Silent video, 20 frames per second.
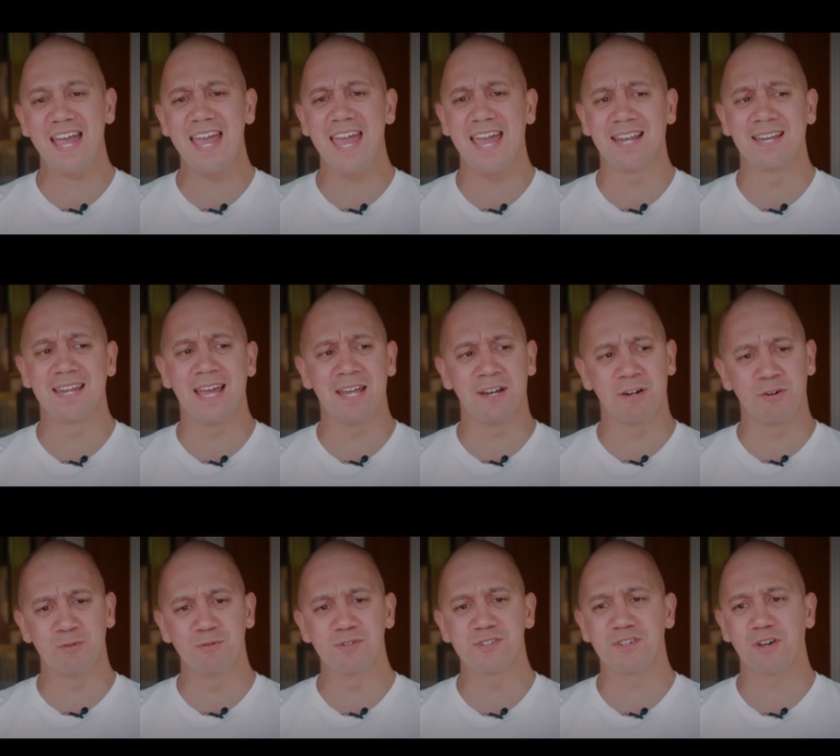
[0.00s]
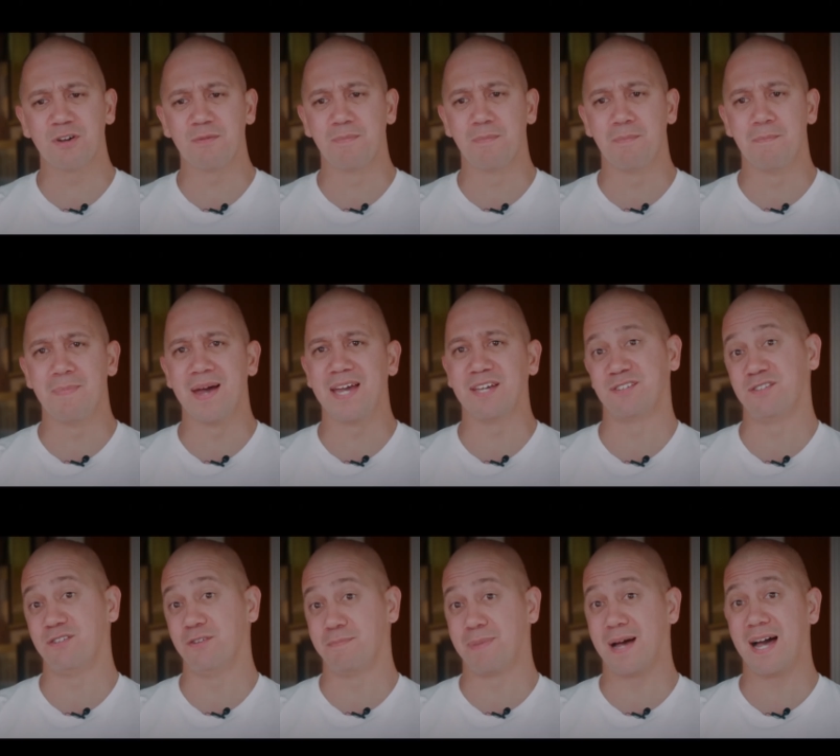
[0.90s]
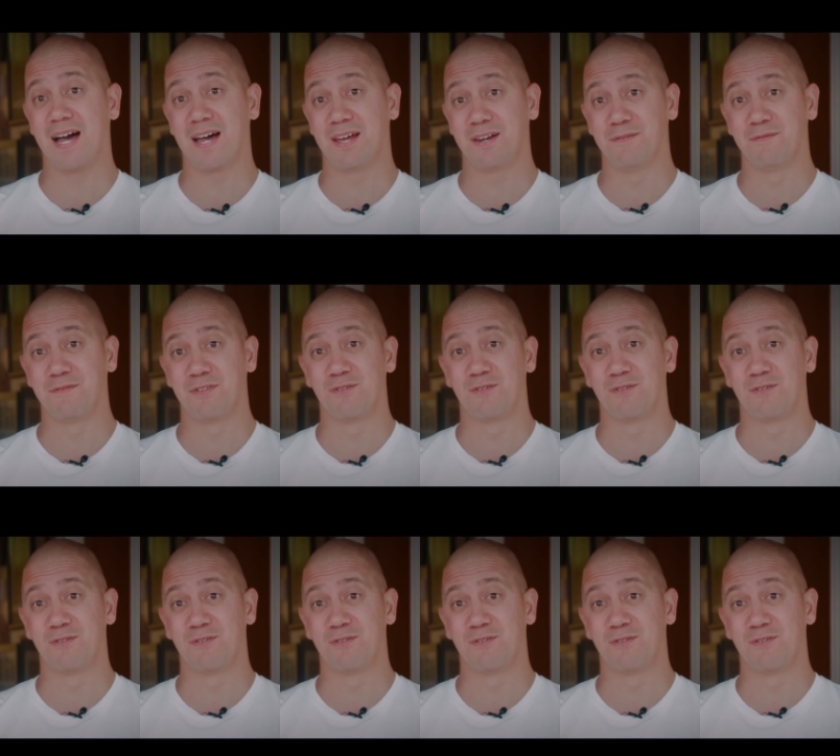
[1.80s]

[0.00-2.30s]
And it also makes you part of